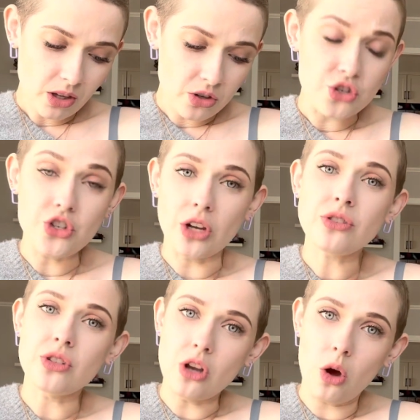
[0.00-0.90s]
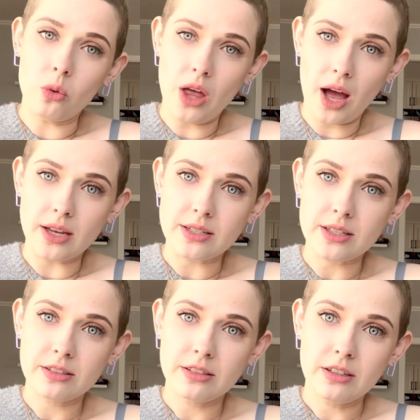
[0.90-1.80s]
just know that
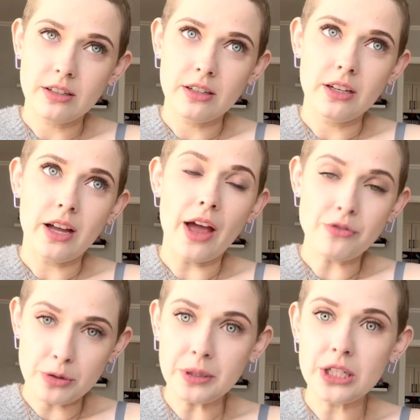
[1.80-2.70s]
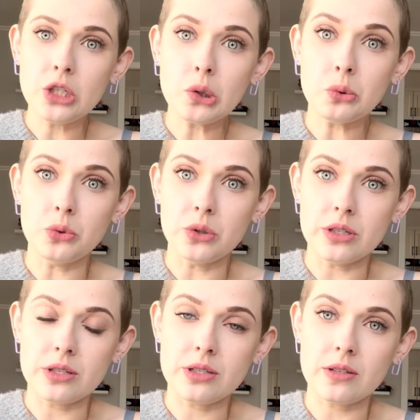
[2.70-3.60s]
everybody who
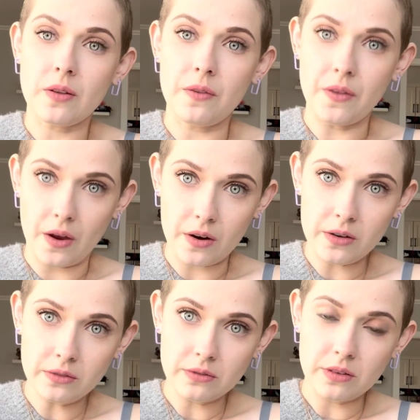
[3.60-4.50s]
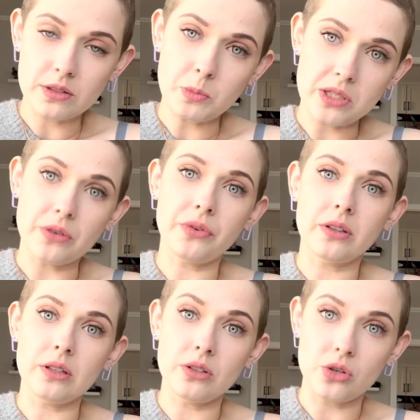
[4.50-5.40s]
is there,
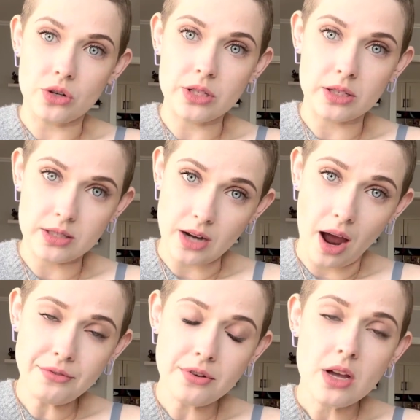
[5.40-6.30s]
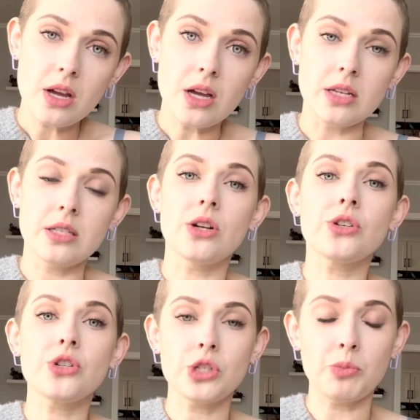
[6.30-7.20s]
specifically the nursing staff, is there
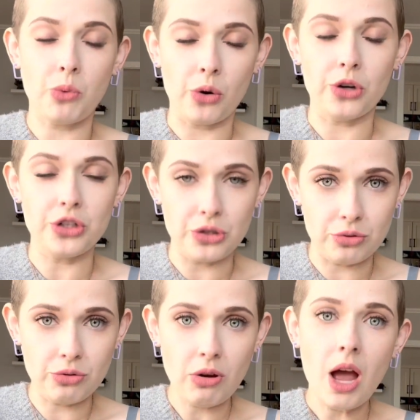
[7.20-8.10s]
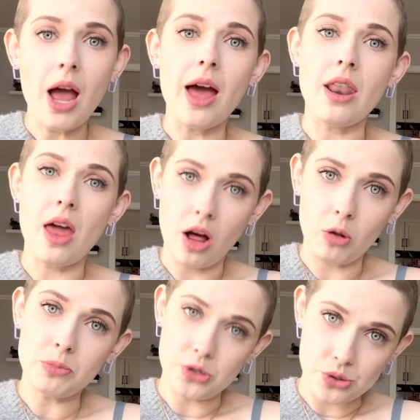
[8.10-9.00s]
to support you and
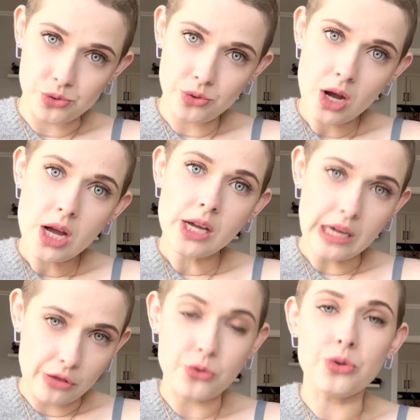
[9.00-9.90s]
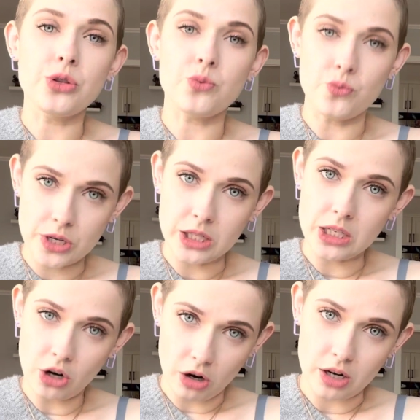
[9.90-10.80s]
help you get through this really
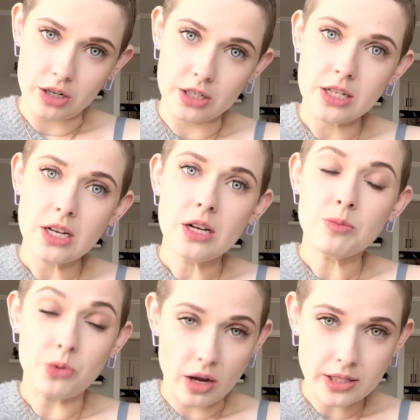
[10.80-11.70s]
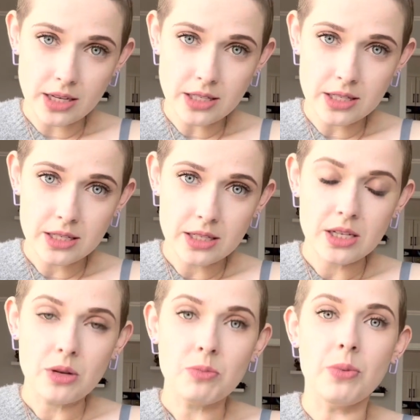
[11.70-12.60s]
hard process,
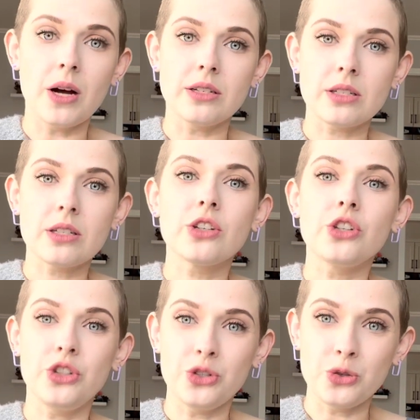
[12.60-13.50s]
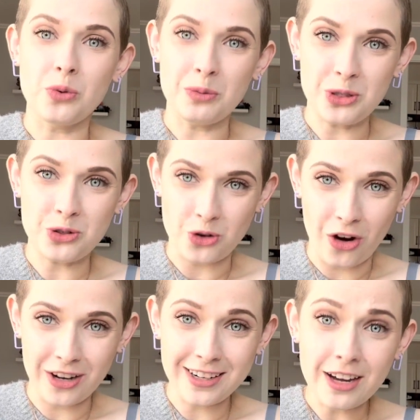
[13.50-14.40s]
but you will be
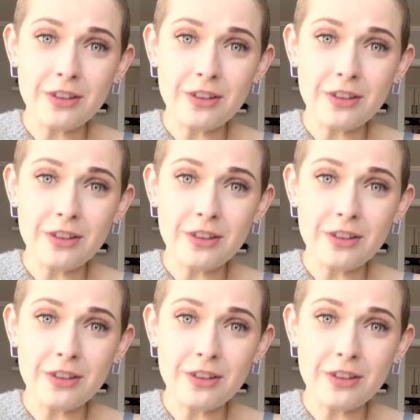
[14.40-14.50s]
strong enough